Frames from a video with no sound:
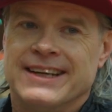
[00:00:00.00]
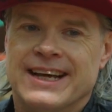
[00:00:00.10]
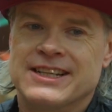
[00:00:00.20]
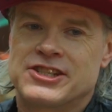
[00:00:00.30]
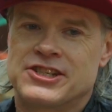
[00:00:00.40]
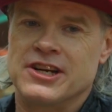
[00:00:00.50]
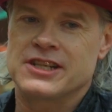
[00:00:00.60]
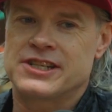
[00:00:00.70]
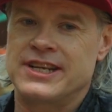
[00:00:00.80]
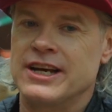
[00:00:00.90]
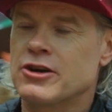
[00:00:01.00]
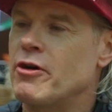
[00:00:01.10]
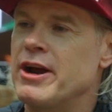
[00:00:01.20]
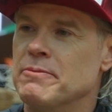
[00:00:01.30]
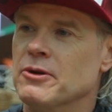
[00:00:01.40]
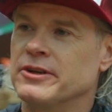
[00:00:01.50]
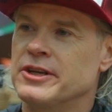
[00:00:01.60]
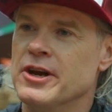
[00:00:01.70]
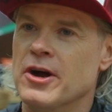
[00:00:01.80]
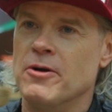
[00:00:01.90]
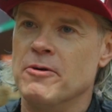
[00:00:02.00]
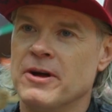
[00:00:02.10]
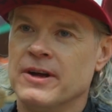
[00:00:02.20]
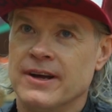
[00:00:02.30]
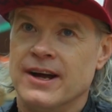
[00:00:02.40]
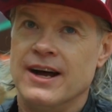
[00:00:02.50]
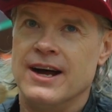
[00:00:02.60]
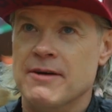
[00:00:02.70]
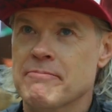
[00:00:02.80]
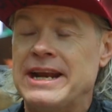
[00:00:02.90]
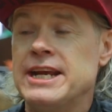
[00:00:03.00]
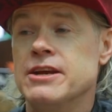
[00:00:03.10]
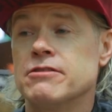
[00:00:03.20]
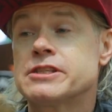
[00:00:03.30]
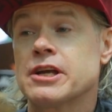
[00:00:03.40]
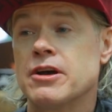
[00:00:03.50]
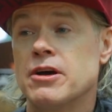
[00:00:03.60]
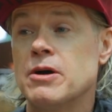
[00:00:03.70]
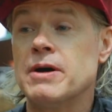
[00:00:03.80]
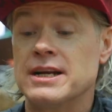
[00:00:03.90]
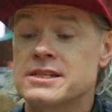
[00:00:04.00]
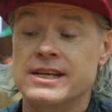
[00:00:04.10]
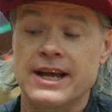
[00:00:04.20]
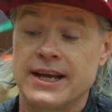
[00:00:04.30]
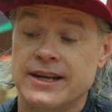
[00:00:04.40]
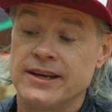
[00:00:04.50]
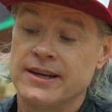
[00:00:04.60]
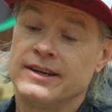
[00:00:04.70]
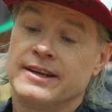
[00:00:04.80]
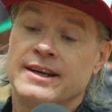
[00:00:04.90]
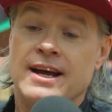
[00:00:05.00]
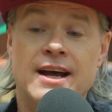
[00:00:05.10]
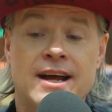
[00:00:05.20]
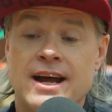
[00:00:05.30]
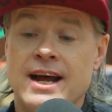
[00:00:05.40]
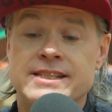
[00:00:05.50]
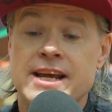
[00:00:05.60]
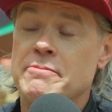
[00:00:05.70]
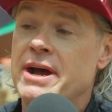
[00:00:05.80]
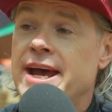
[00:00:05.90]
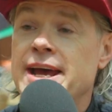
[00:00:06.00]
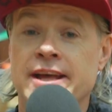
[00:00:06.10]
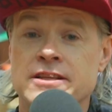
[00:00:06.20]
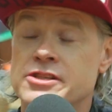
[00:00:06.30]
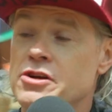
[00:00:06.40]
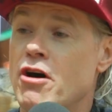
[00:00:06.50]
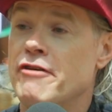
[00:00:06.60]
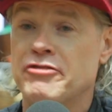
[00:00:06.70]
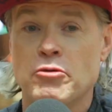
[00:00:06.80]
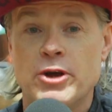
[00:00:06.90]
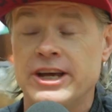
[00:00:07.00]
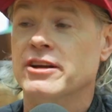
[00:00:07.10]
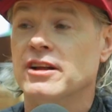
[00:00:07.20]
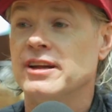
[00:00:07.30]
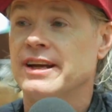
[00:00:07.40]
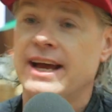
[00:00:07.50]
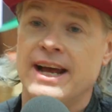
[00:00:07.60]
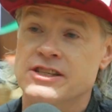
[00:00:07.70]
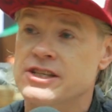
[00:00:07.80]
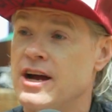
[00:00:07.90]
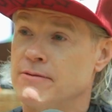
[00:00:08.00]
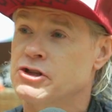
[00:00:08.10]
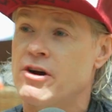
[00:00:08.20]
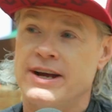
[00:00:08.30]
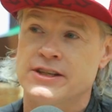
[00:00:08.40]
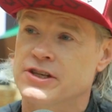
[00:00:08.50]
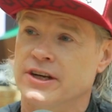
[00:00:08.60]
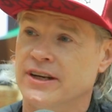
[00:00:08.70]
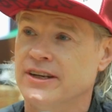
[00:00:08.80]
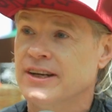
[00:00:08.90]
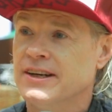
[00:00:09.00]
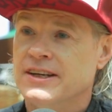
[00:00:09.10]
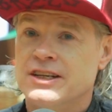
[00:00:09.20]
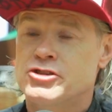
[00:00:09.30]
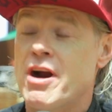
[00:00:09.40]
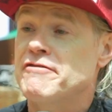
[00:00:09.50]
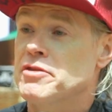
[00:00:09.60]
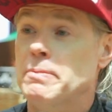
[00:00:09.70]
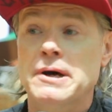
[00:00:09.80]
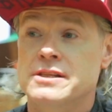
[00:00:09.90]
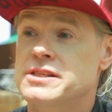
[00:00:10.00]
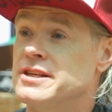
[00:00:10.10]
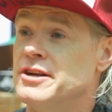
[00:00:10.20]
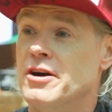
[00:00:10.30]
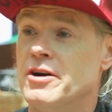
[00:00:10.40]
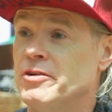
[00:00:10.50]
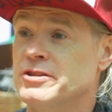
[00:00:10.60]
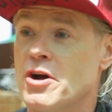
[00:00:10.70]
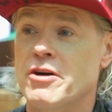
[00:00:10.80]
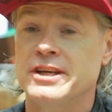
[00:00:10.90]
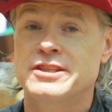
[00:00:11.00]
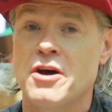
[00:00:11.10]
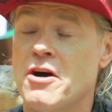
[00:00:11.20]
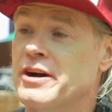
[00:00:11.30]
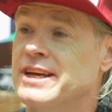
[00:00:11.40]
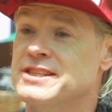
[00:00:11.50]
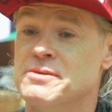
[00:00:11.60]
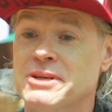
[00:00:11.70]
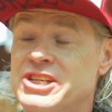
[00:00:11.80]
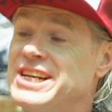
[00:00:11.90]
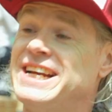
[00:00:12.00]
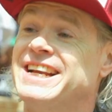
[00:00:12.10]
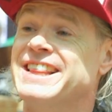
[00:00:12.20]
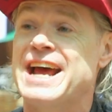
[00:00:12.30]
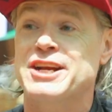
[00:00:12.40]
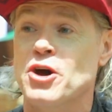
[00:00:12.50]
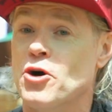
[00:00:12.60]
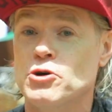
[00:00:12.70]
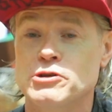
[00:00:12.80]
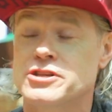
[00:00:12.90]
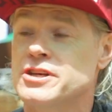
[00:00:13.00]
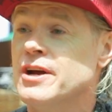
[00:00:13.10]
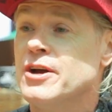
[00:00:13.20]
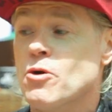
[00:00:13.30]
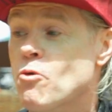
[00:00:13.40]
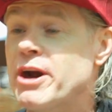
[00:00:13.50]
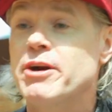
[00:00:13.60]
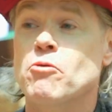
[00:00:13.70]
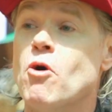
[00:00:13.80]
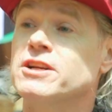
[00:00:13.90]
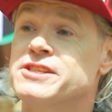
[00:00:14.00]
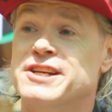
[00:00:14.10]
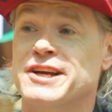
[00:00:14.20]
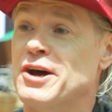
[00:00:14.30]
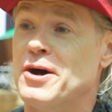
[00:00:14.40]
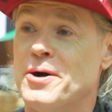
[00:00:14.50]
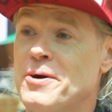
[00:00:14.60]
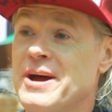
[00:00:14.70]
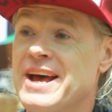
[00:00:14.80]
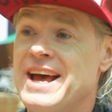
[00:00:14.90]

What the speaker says: it's just incredible, you know. Many years ago, I said I'd take my hands off the wheel and stop trying to drive the bus, you know. Dog Eat Dog is a machine that goes where it wants to go,